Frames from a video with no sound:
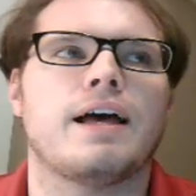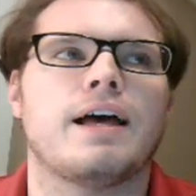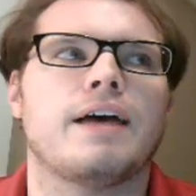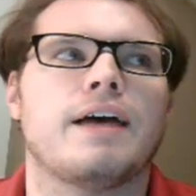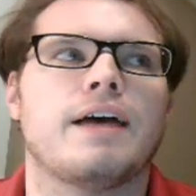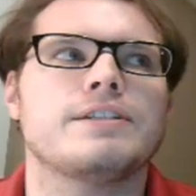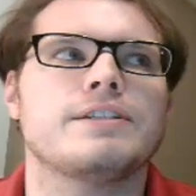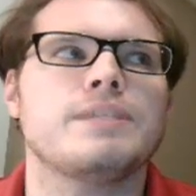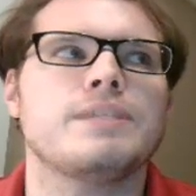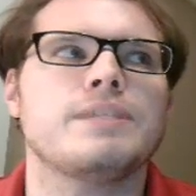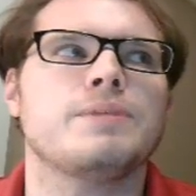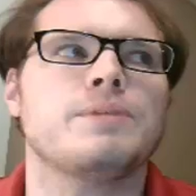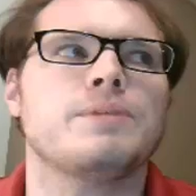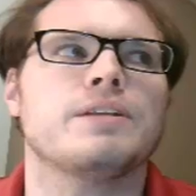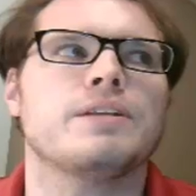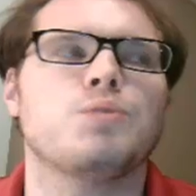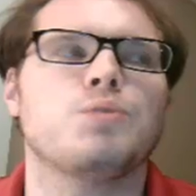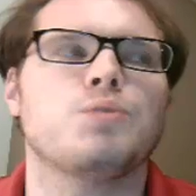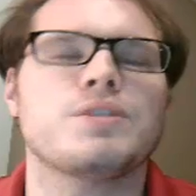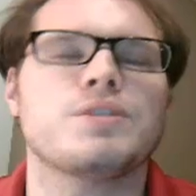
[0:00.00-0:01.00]

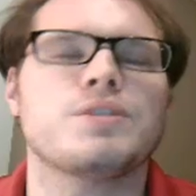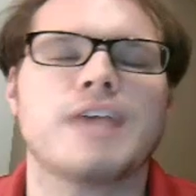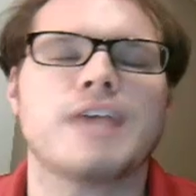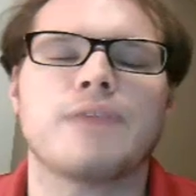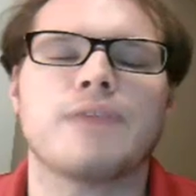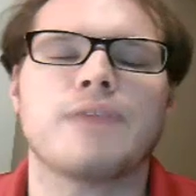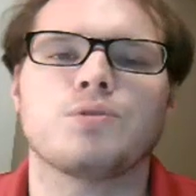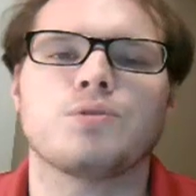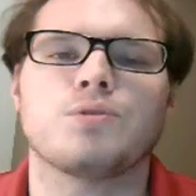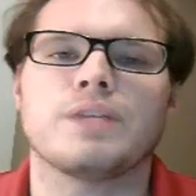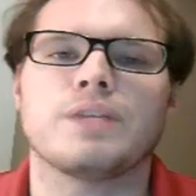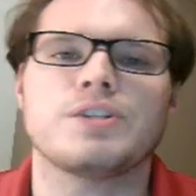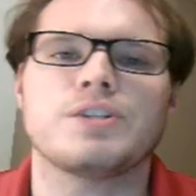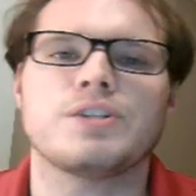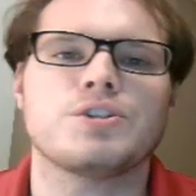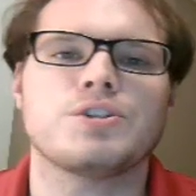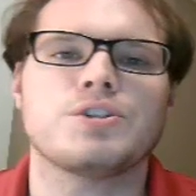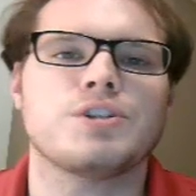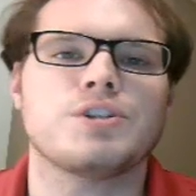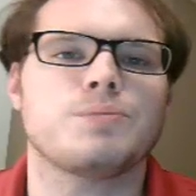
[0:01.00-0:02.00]
typically once I have a
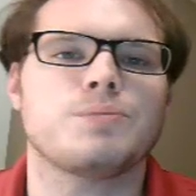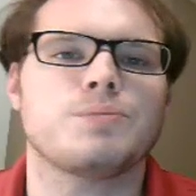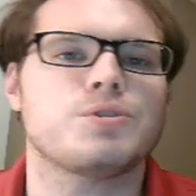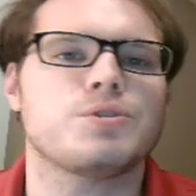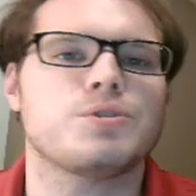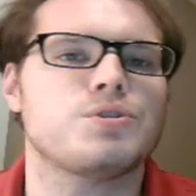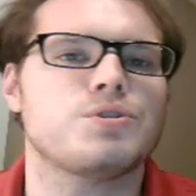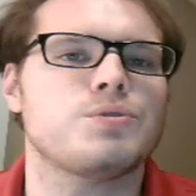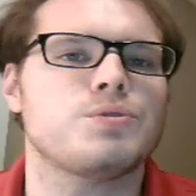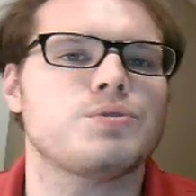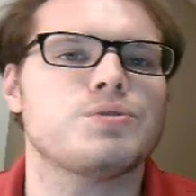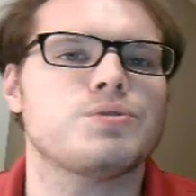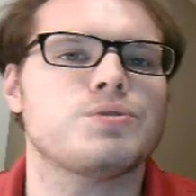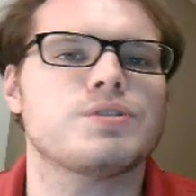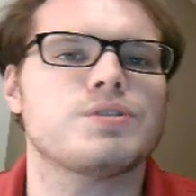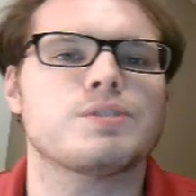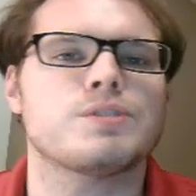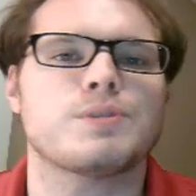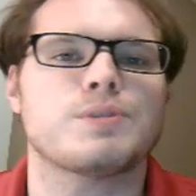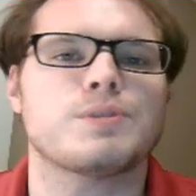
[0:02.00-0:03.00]
relationship with students,
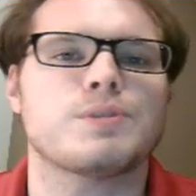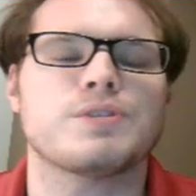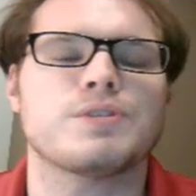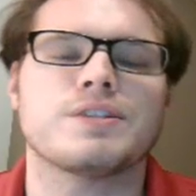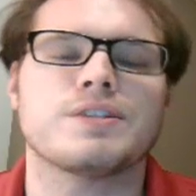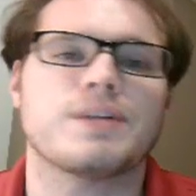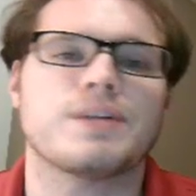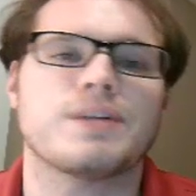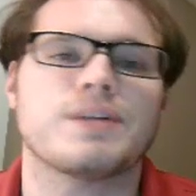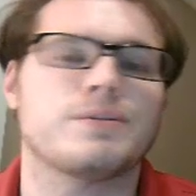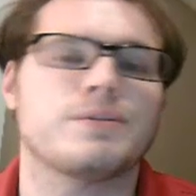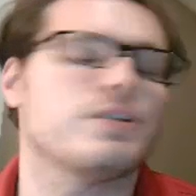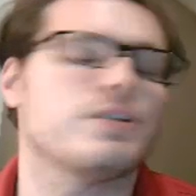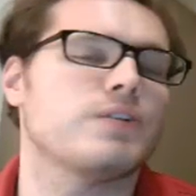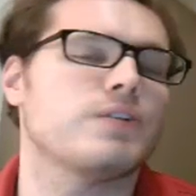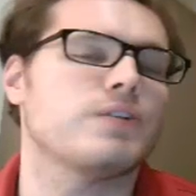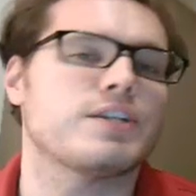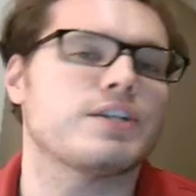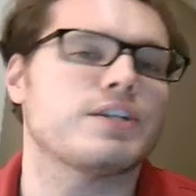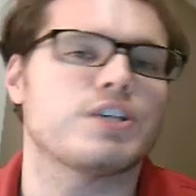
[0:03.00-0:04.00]
especially this time of the year
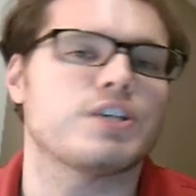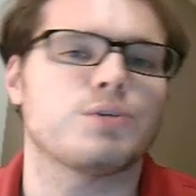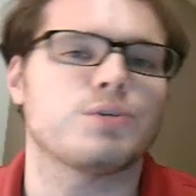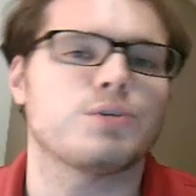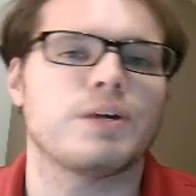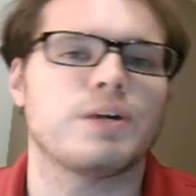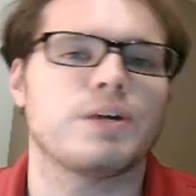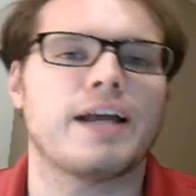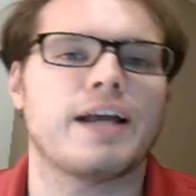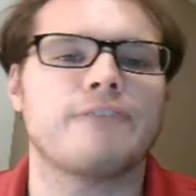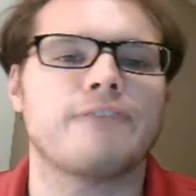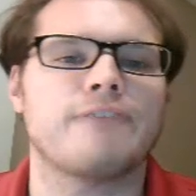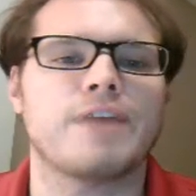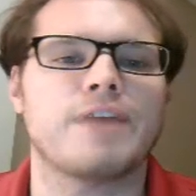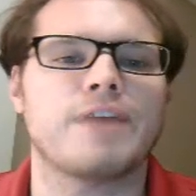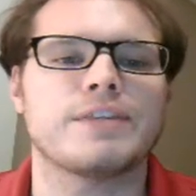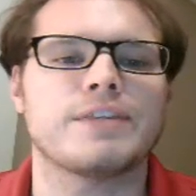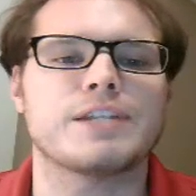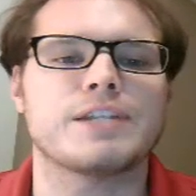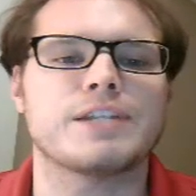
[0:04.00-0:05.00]
like January, I
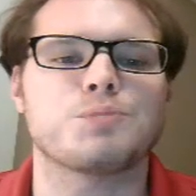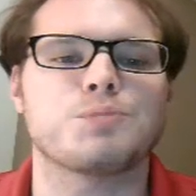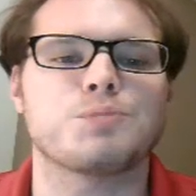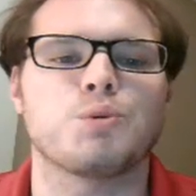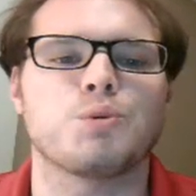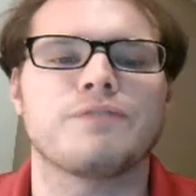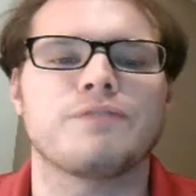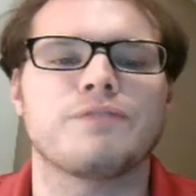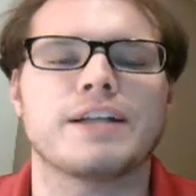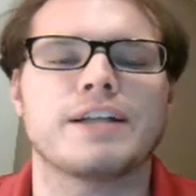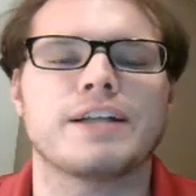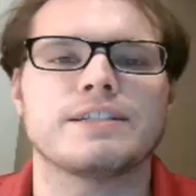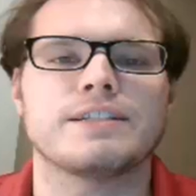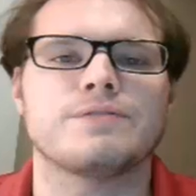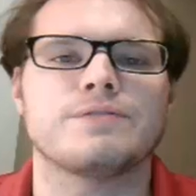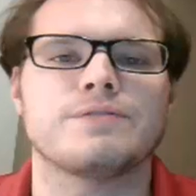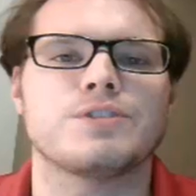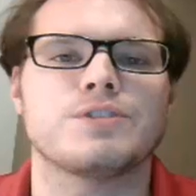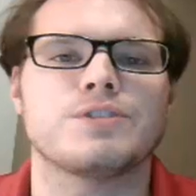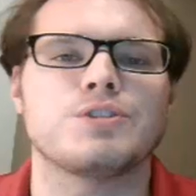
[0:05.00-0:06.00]
found that it's more
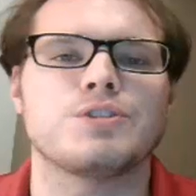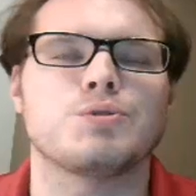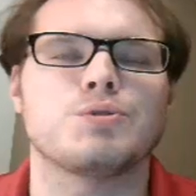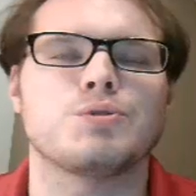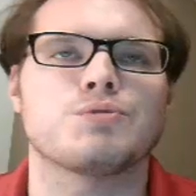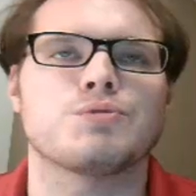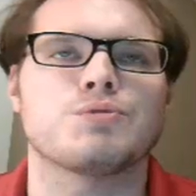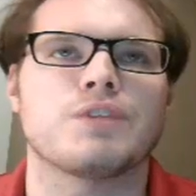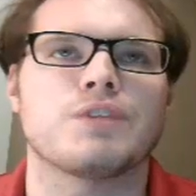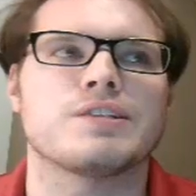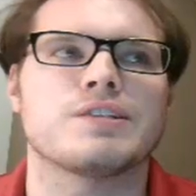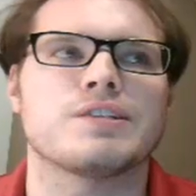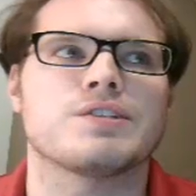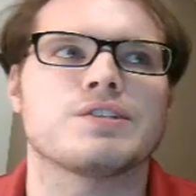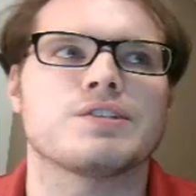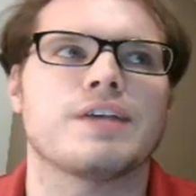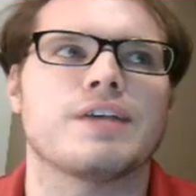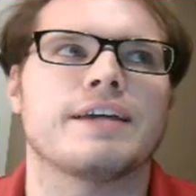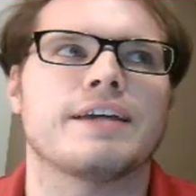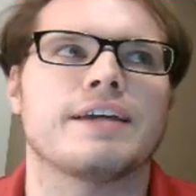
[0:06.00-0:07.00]
effective to use phrases
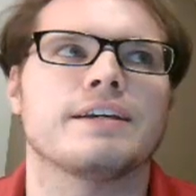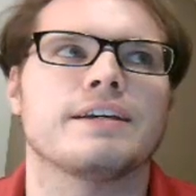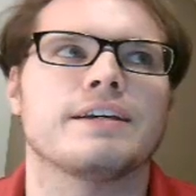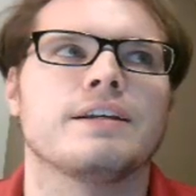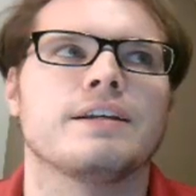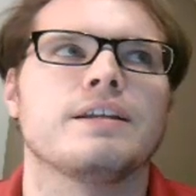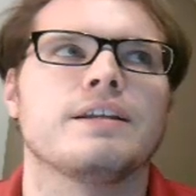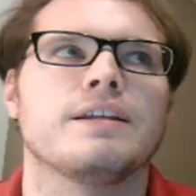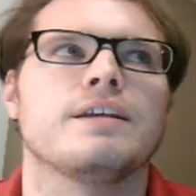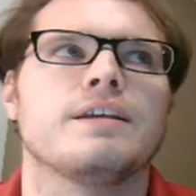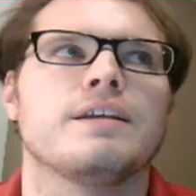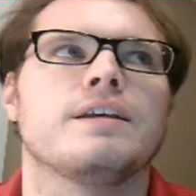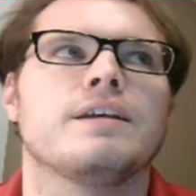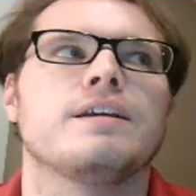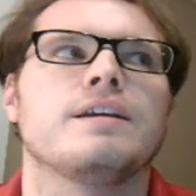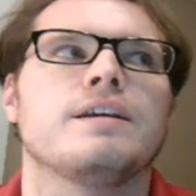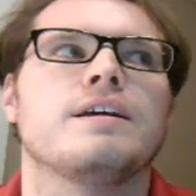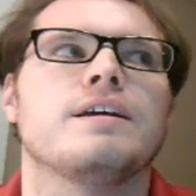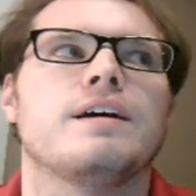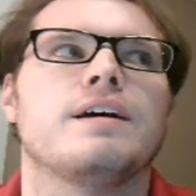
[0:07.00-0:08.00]
like,
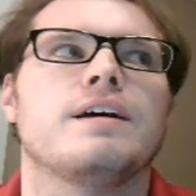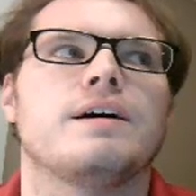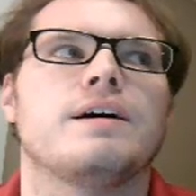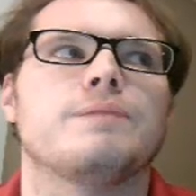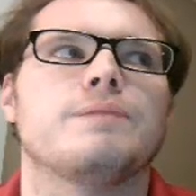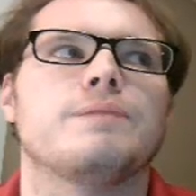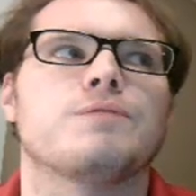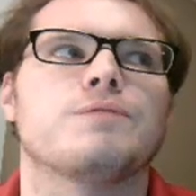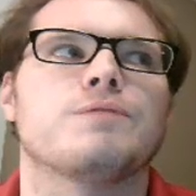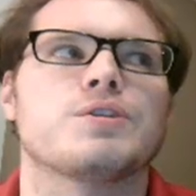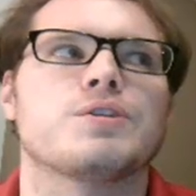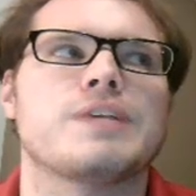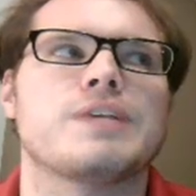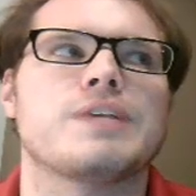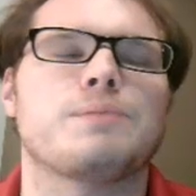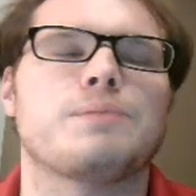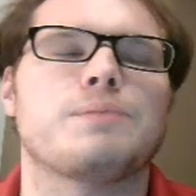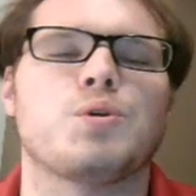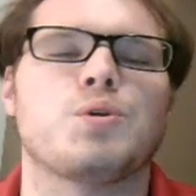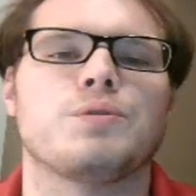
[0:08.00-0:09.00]
for
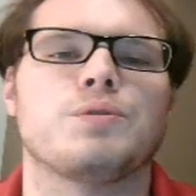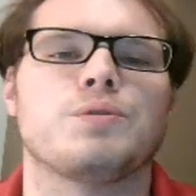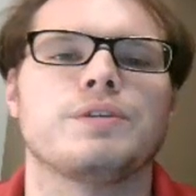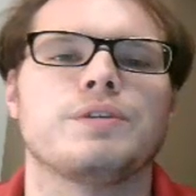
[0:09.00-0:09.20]
example,